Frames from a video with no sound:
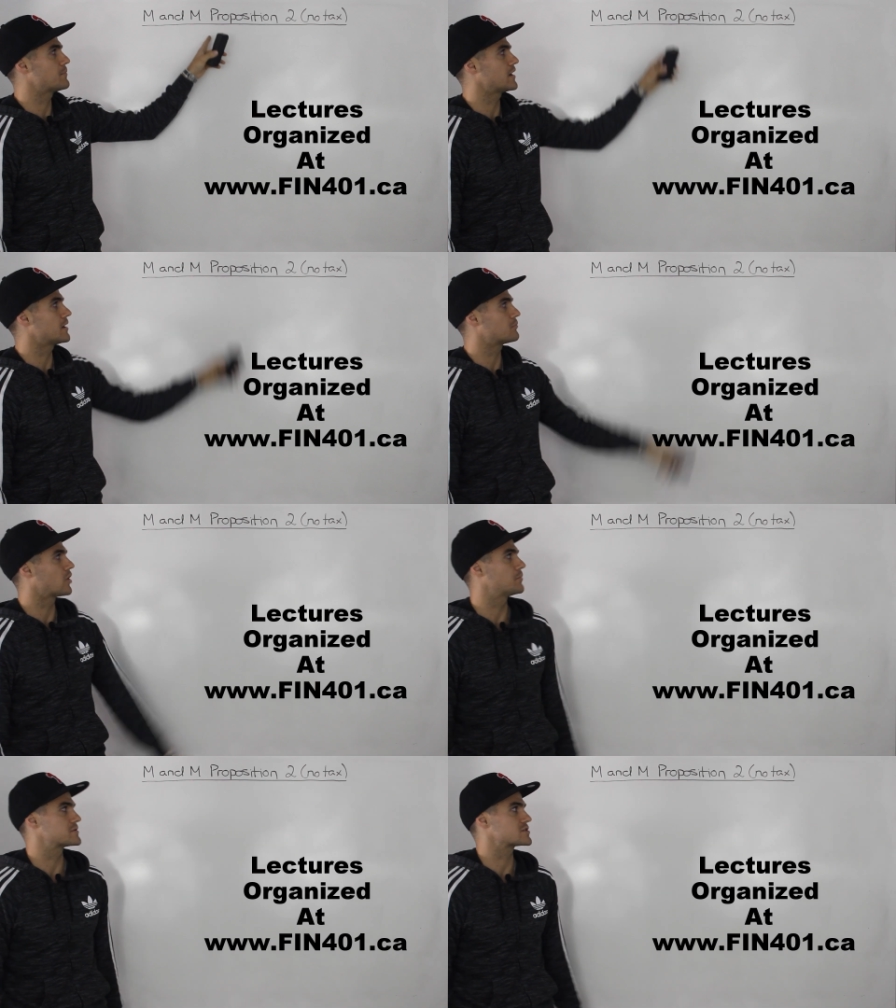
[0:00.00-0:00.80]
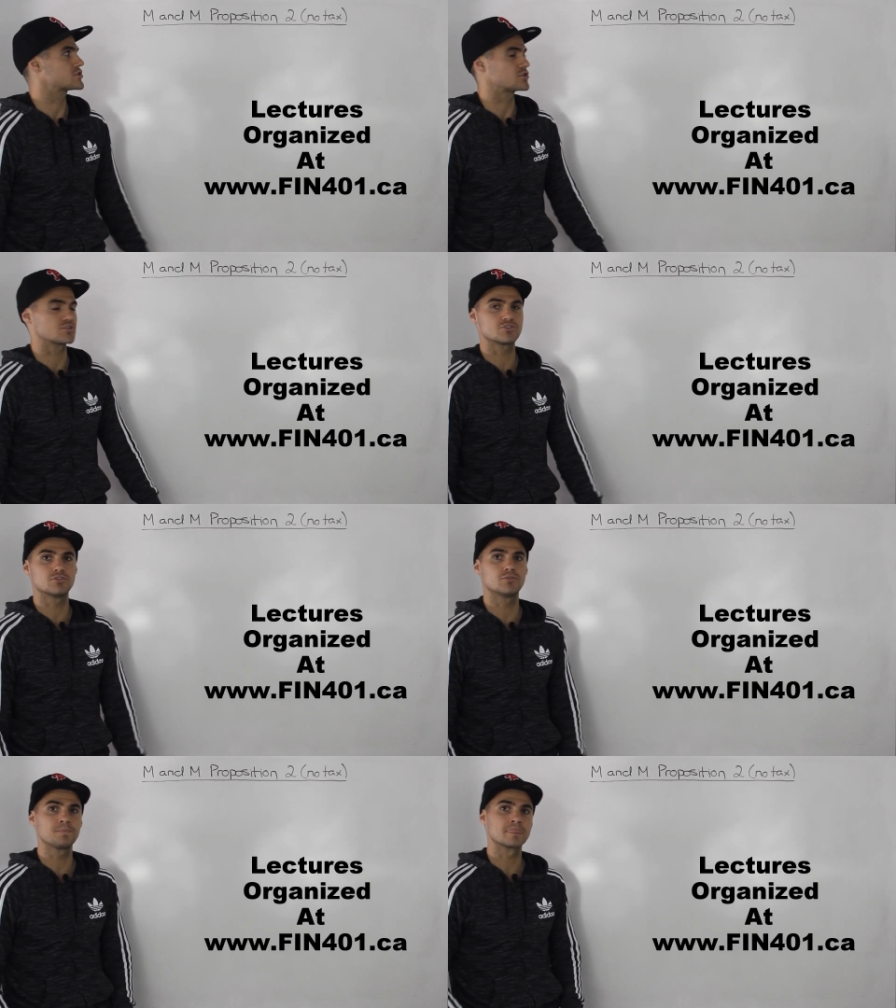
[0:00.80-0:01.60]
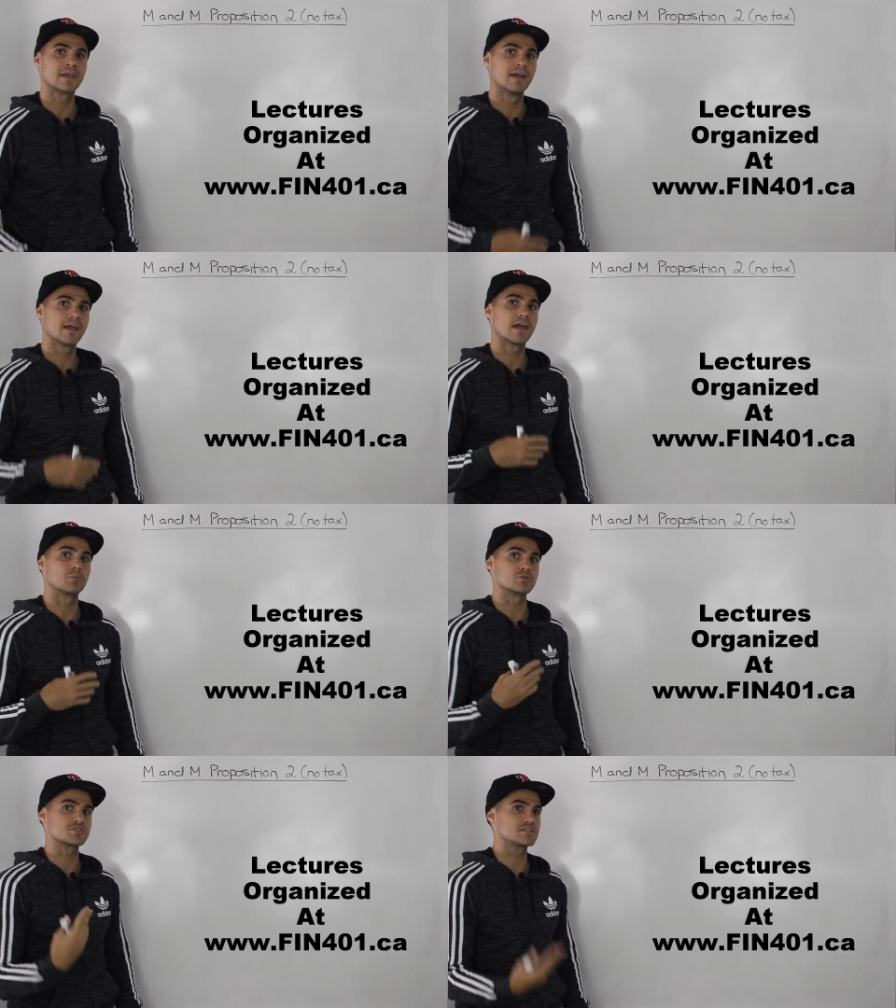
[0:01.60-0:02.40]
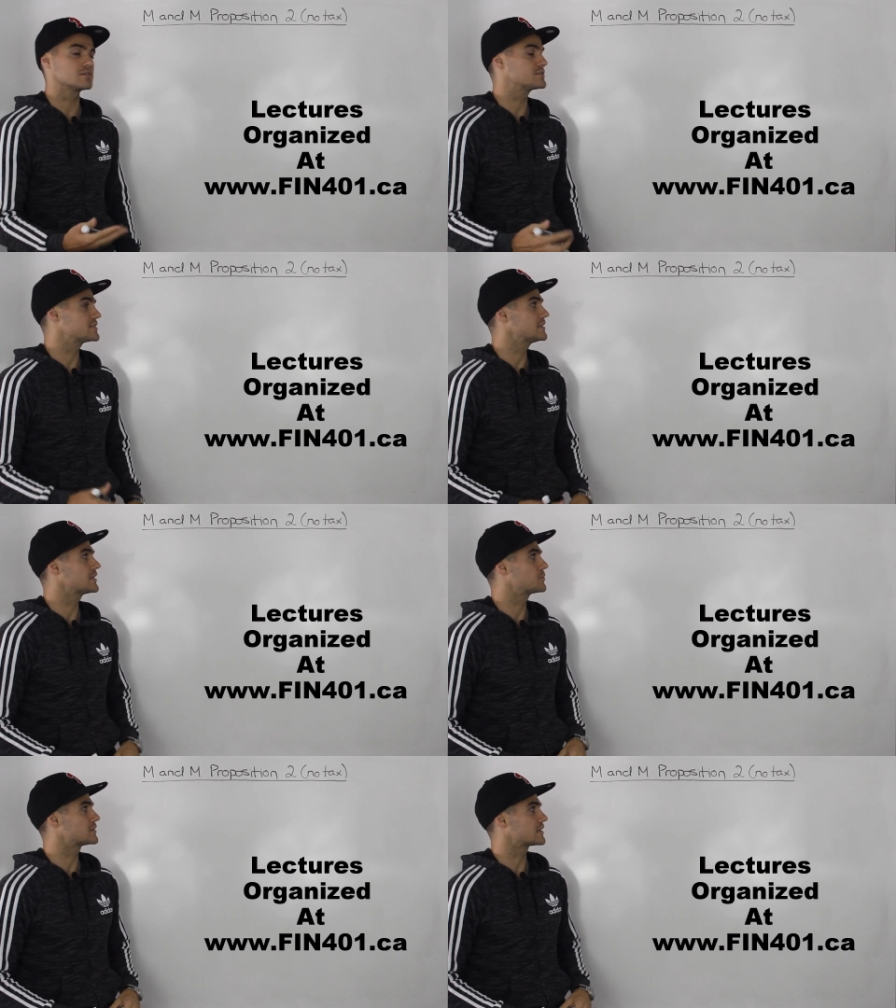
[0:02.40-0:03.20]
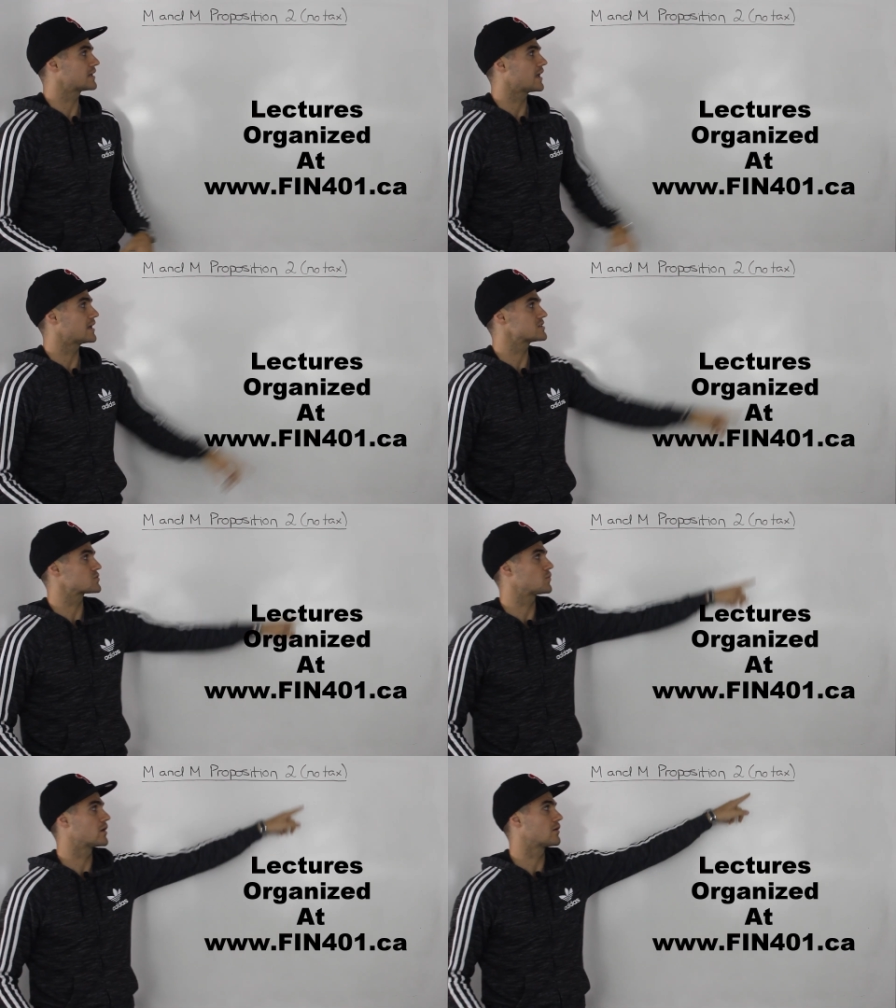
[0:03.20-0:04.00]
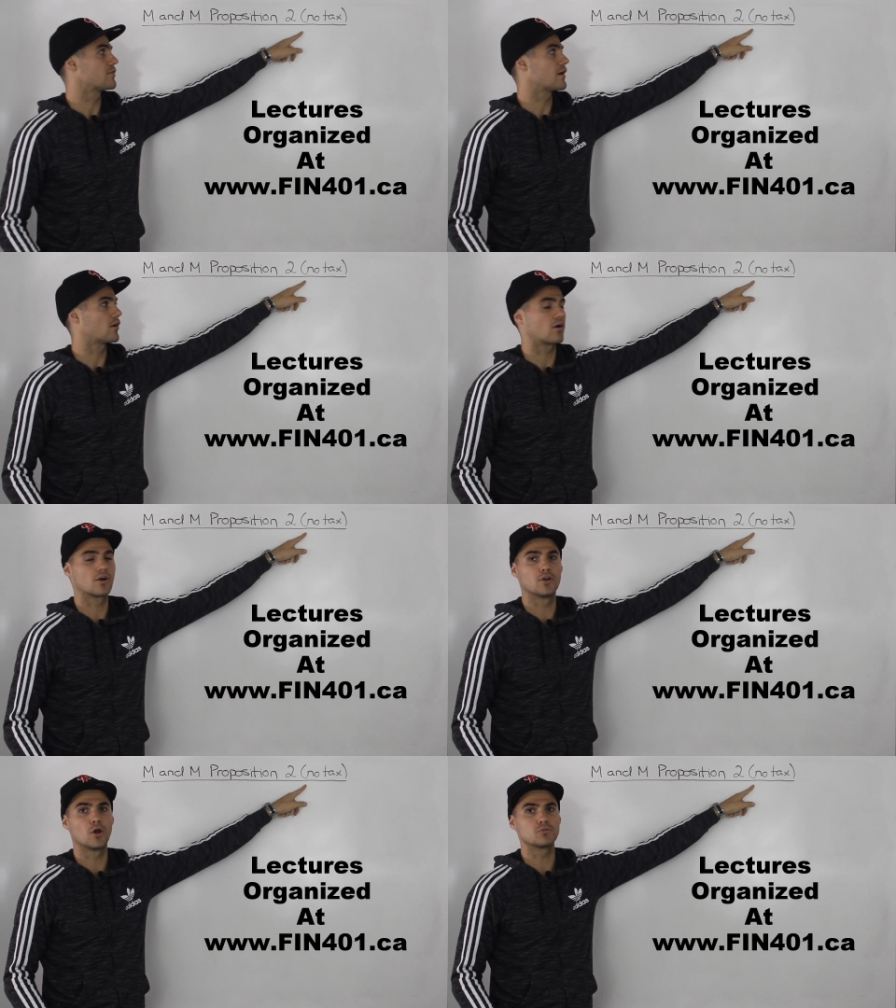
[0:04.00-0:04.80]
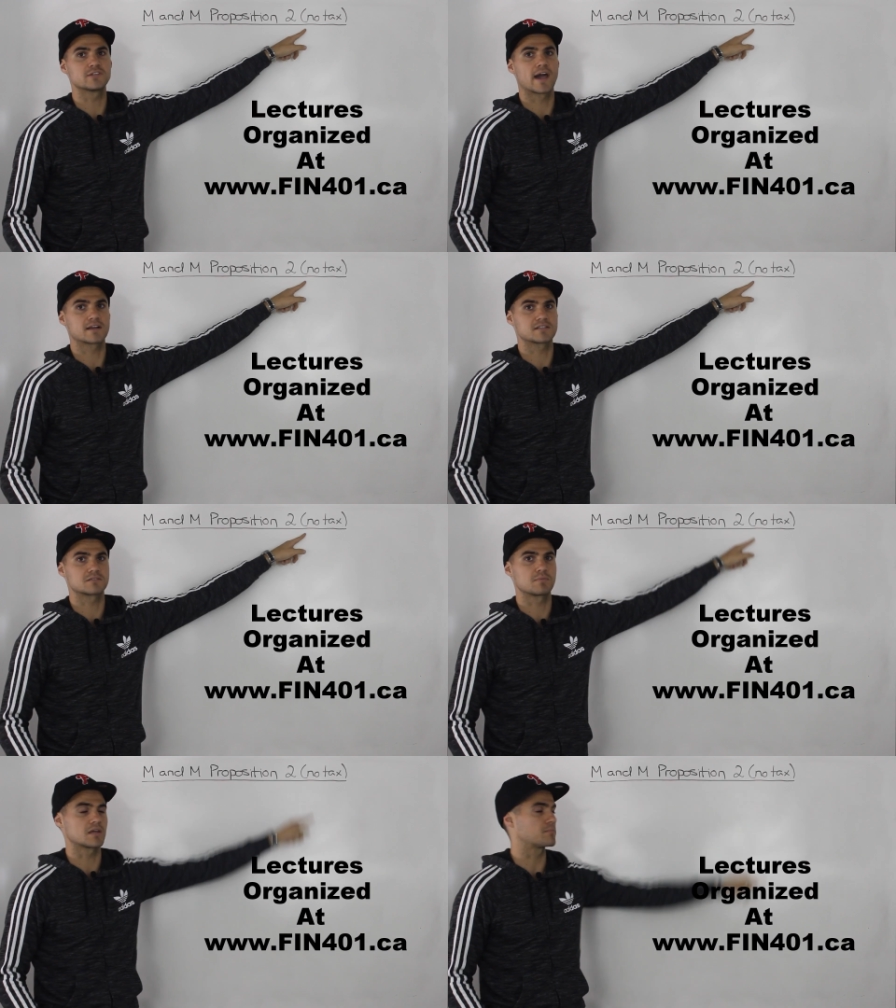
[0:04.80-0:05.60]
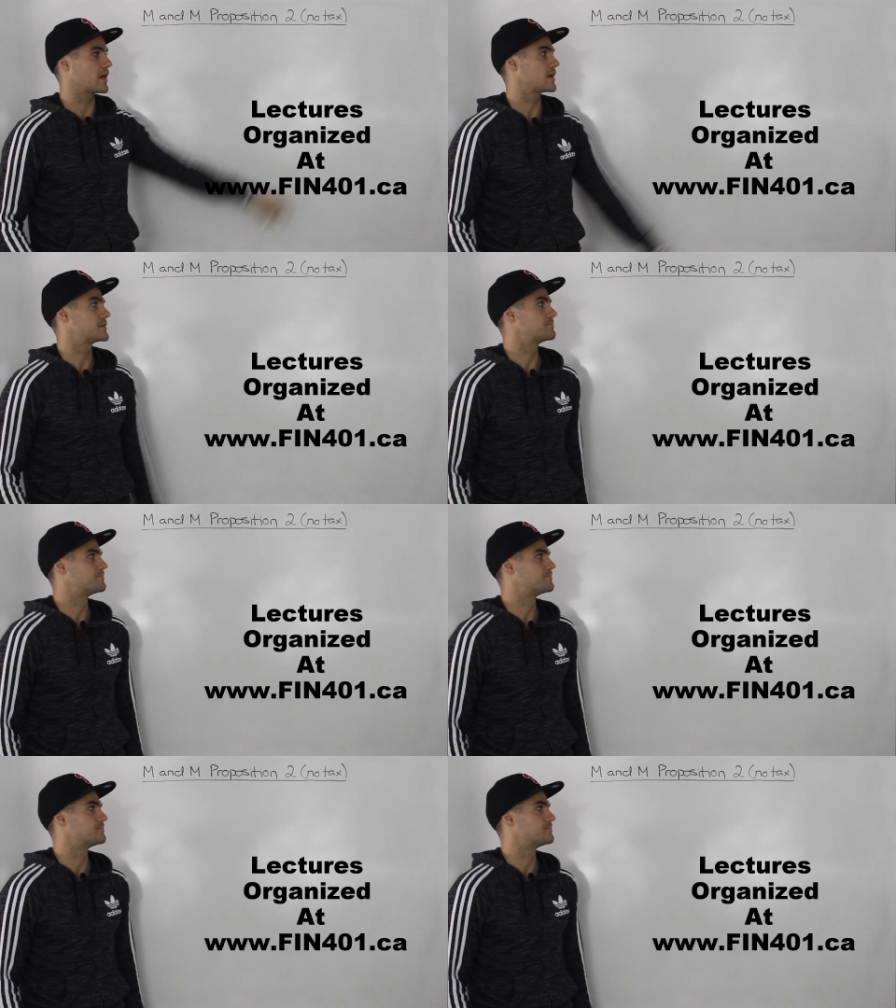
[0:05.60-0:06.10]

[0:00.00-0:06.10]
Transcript: M&M Proposition 2, and we're still dealing with the case where there are no taxes being paid.